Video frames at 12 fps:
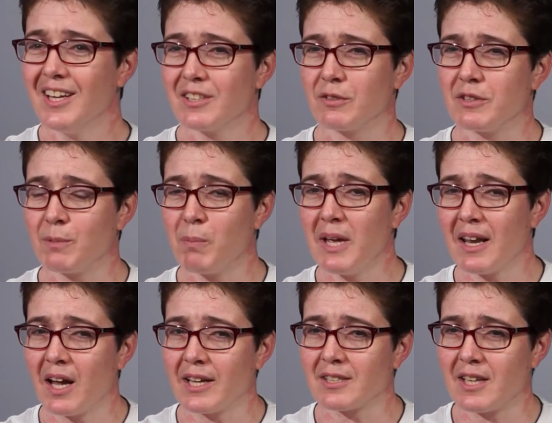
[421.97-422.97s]
So it's a bit
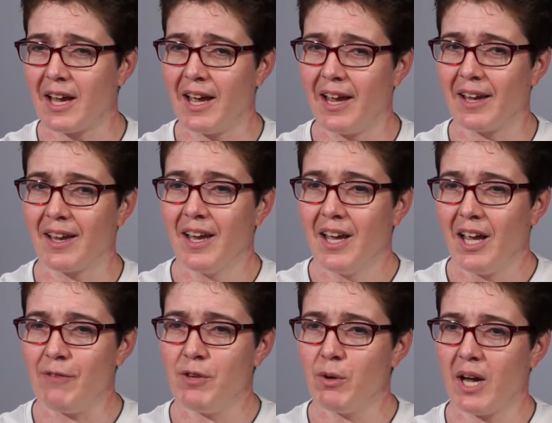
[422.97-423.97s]
like saying
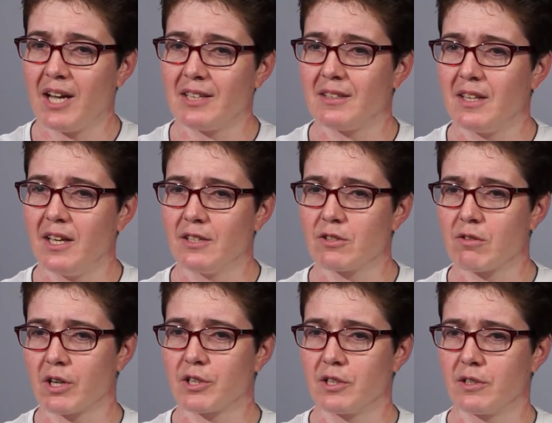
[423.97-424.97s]
if you had the
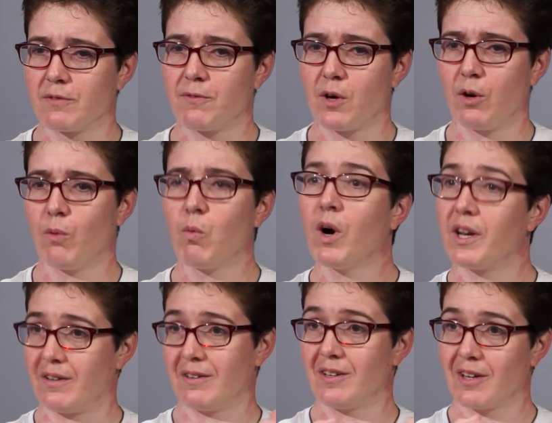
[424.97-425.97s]
instructions for
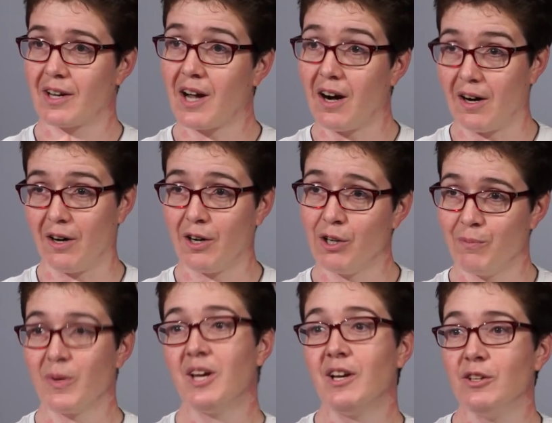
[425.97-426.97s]
one car,
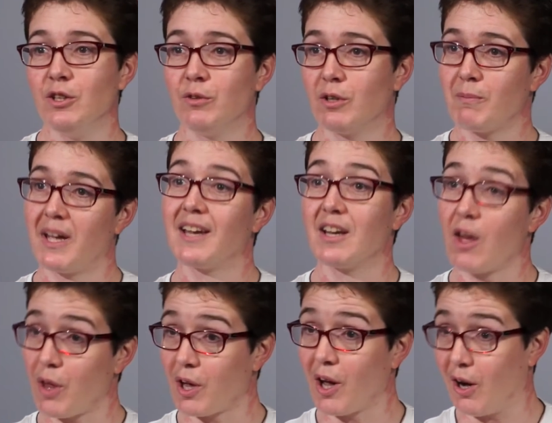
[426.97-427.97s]
you could make
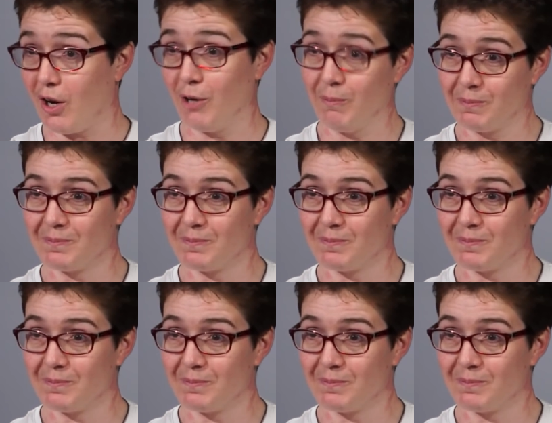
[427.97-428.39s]
another car.